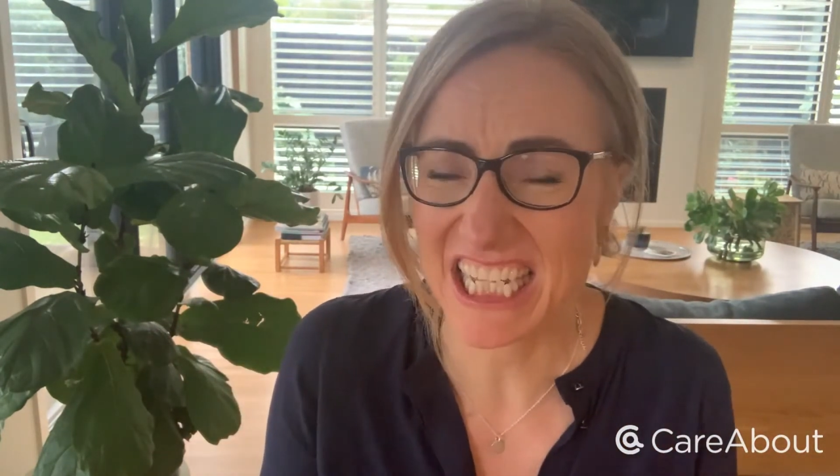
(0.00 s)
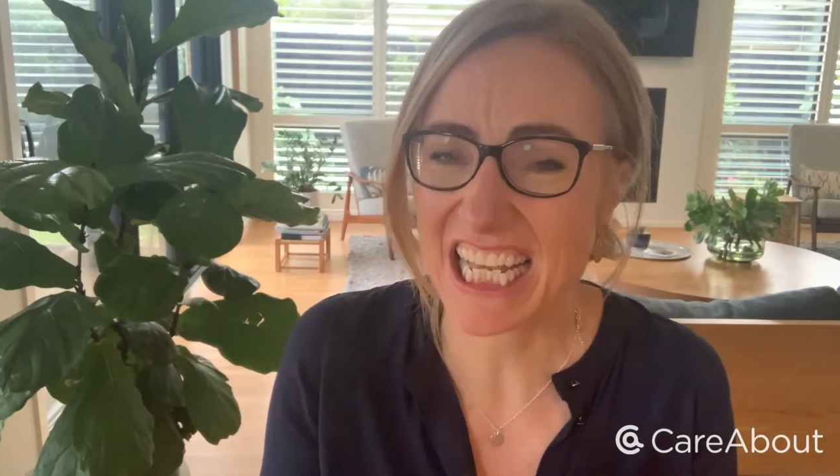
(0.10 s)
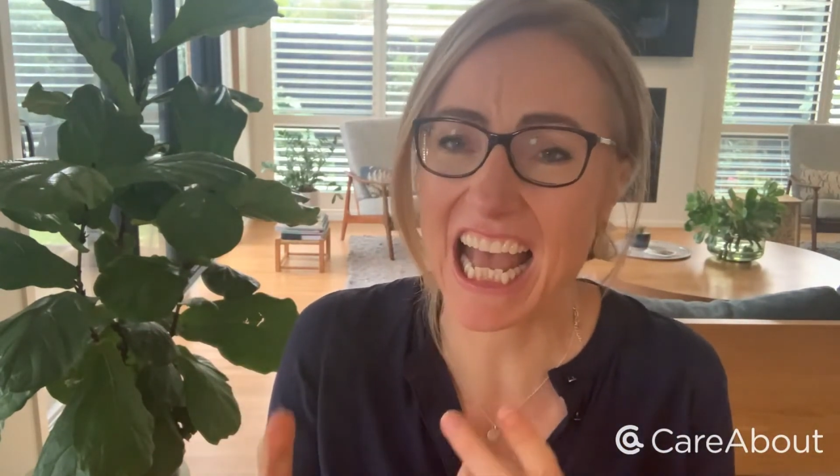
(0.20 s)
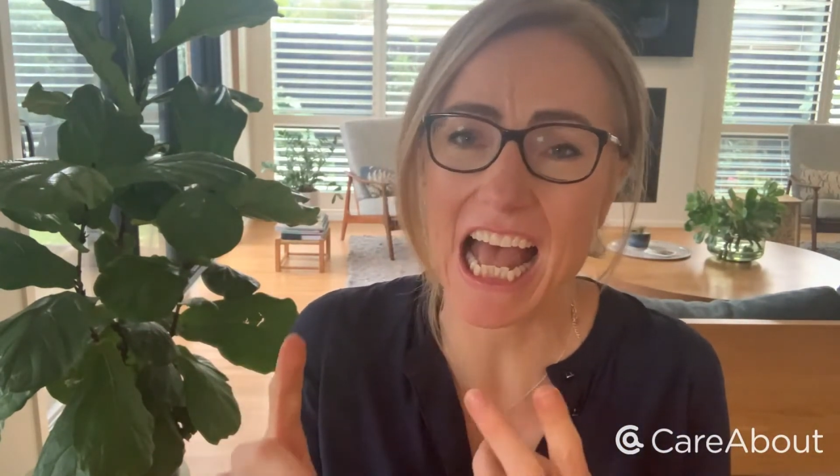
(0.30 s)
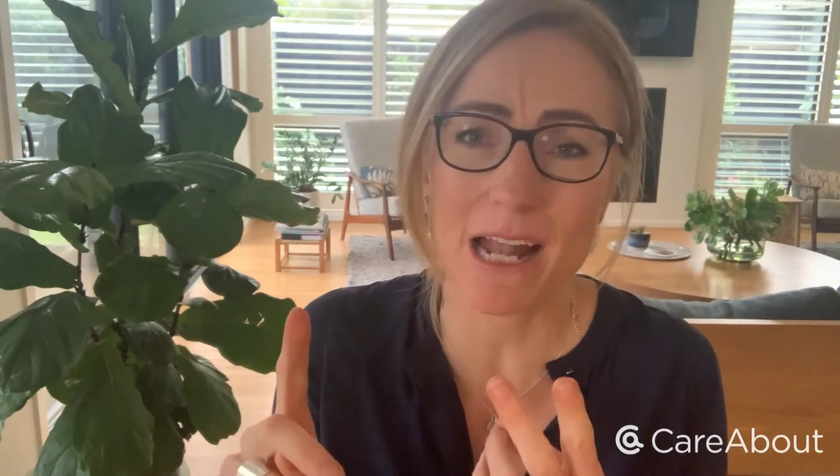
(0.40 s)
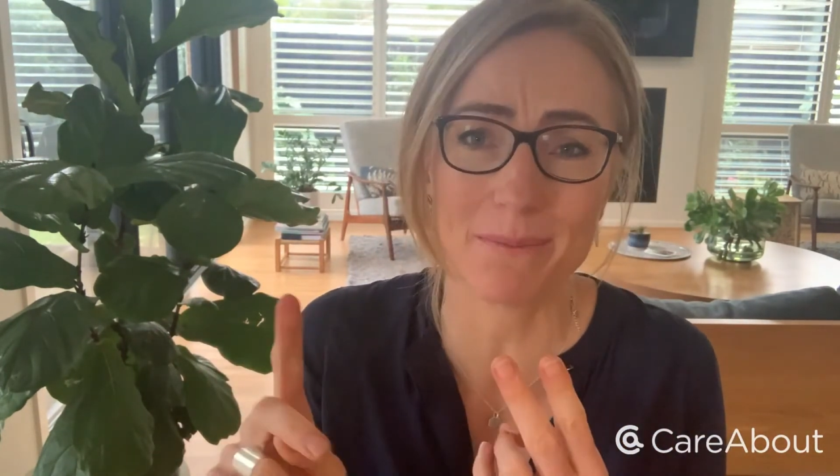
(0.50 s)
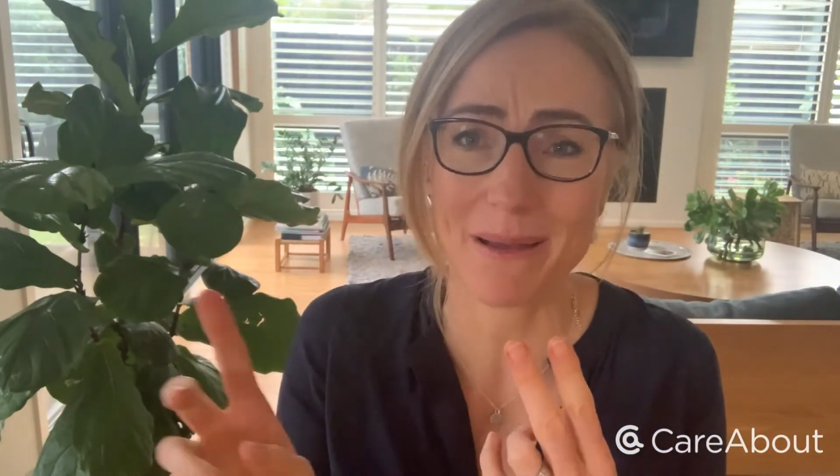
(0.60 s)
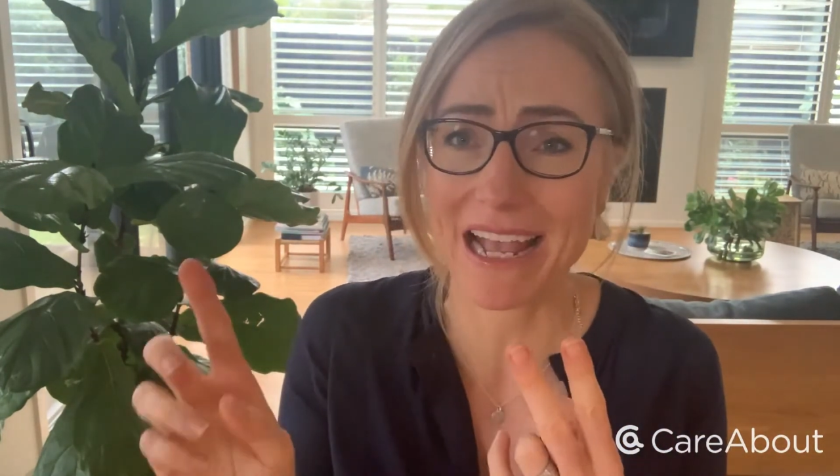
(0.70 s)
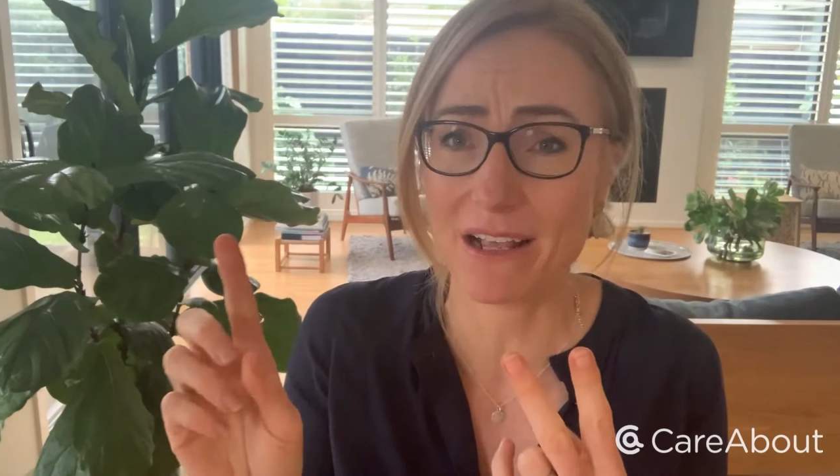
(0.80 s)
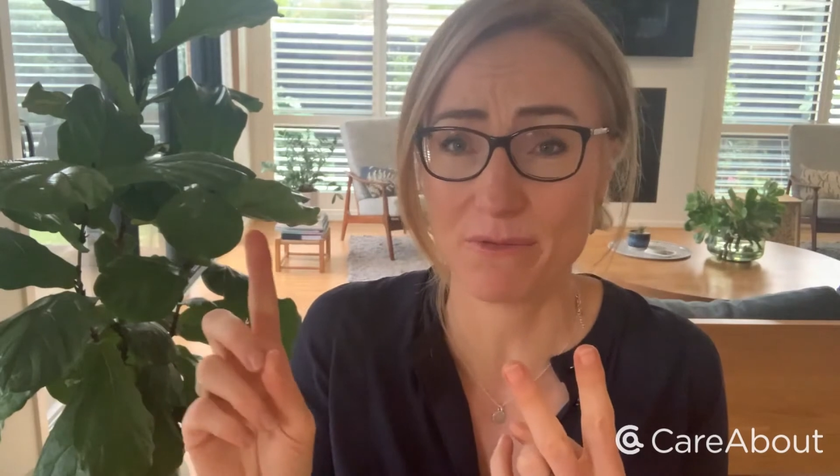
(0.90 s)
you can't
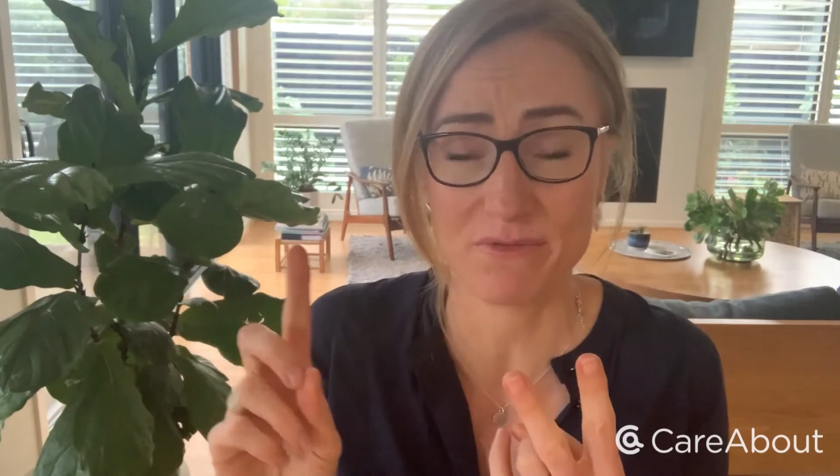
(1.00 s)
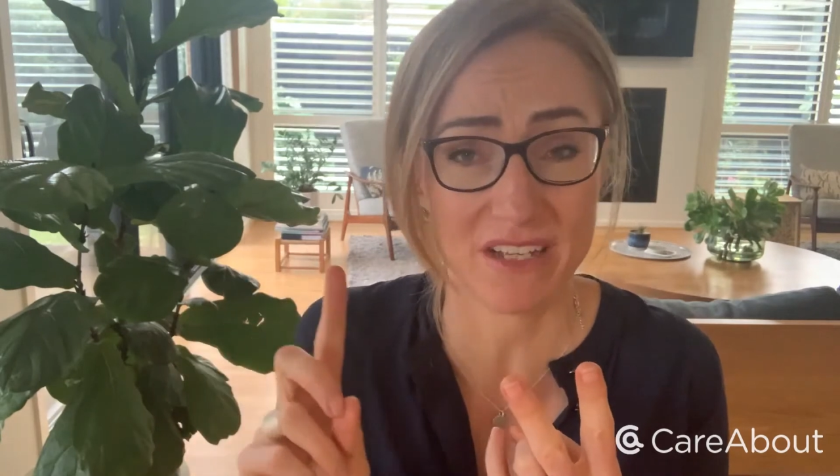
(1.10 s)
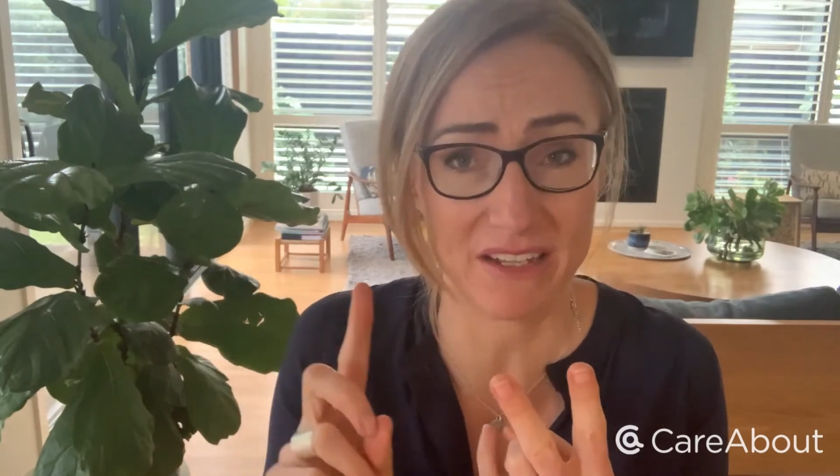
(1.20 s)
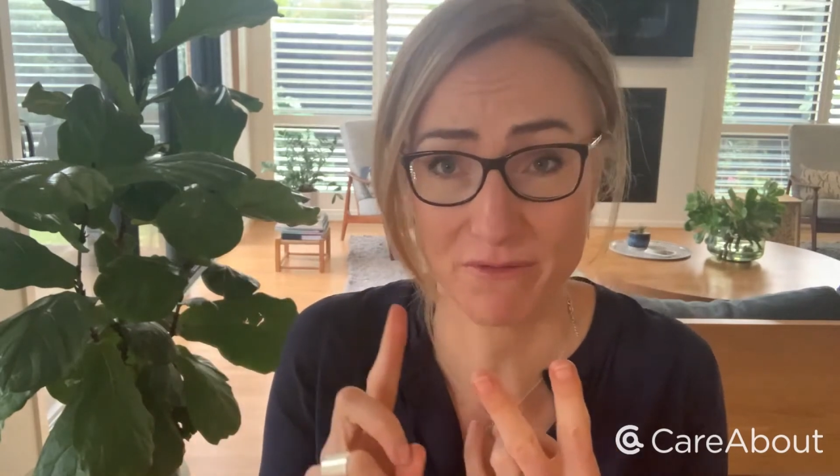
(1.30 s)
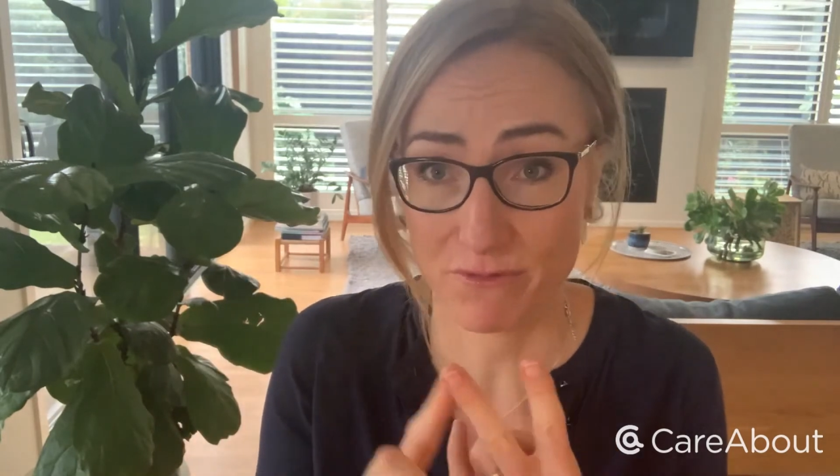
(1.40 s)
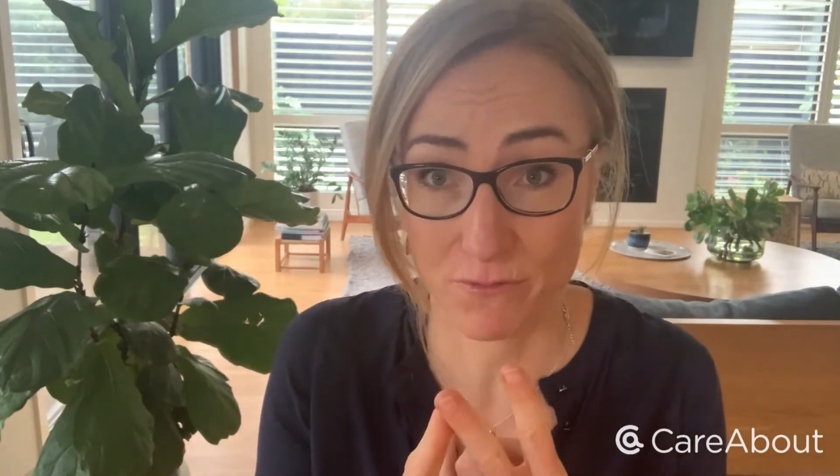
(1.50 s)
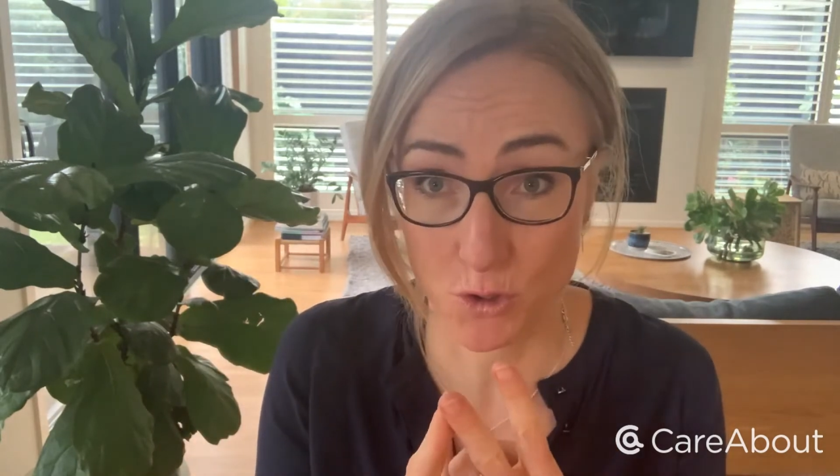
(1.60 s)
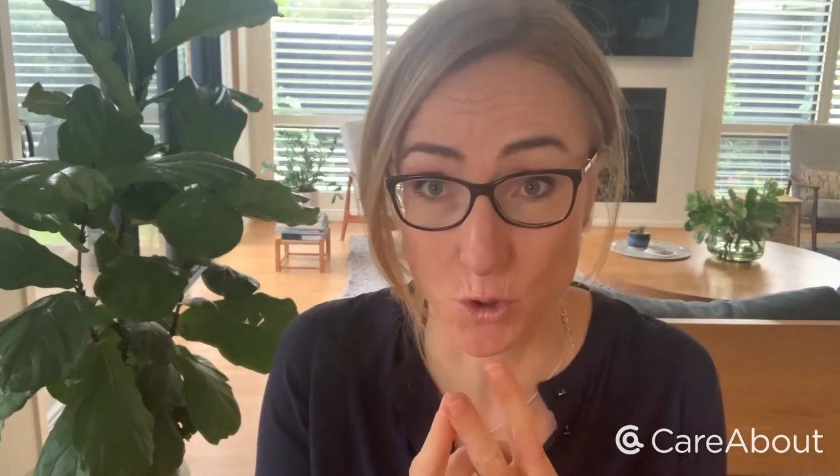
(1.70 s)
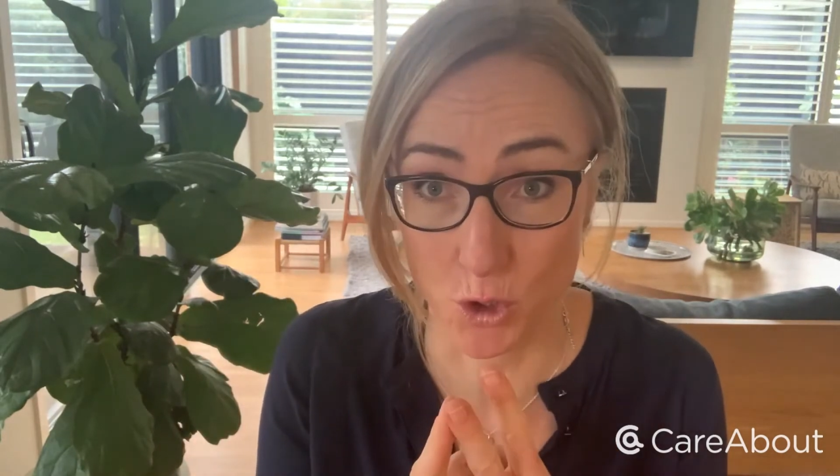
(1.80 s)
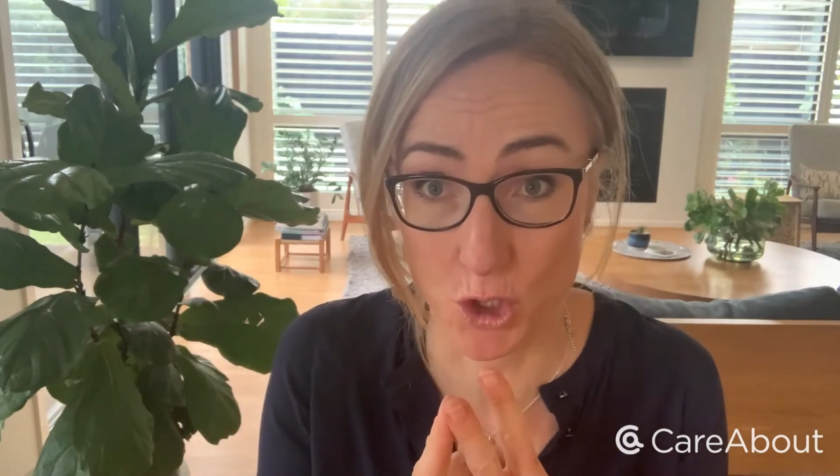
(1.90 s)
pay for
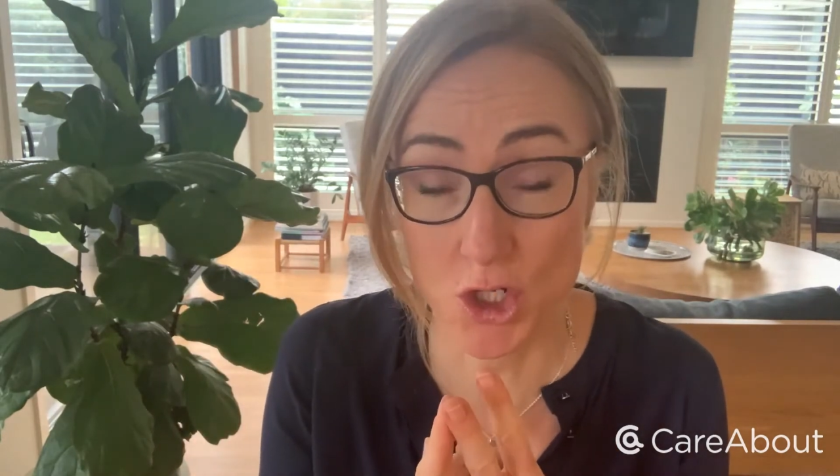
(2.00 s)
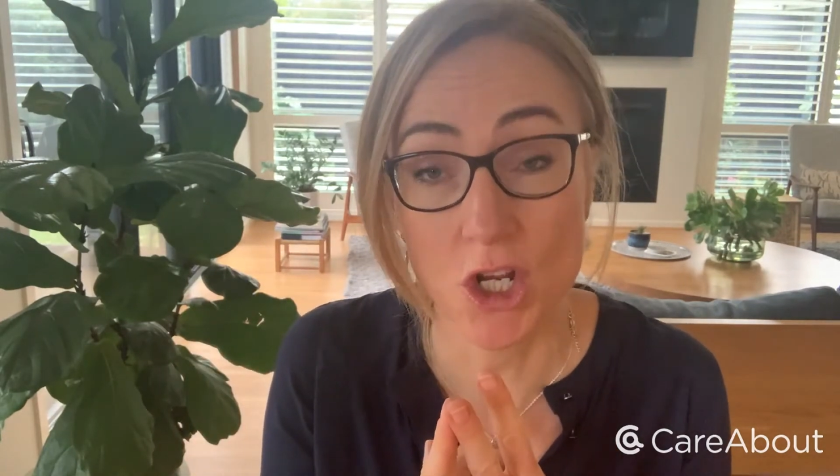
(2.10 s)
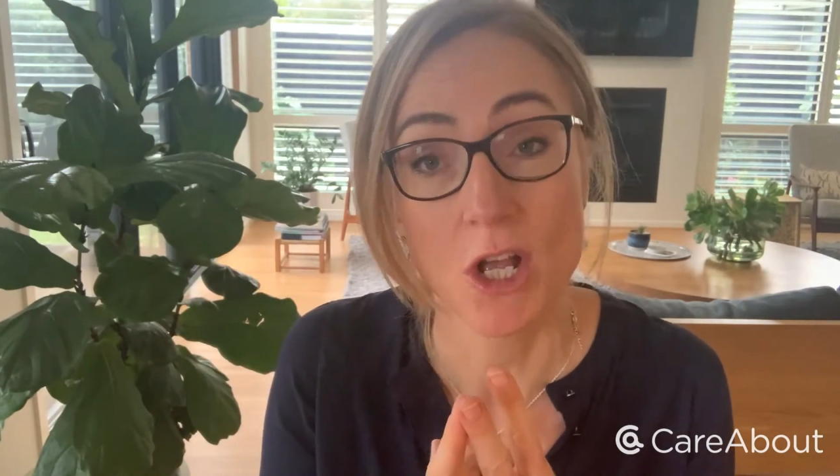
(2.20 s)
food,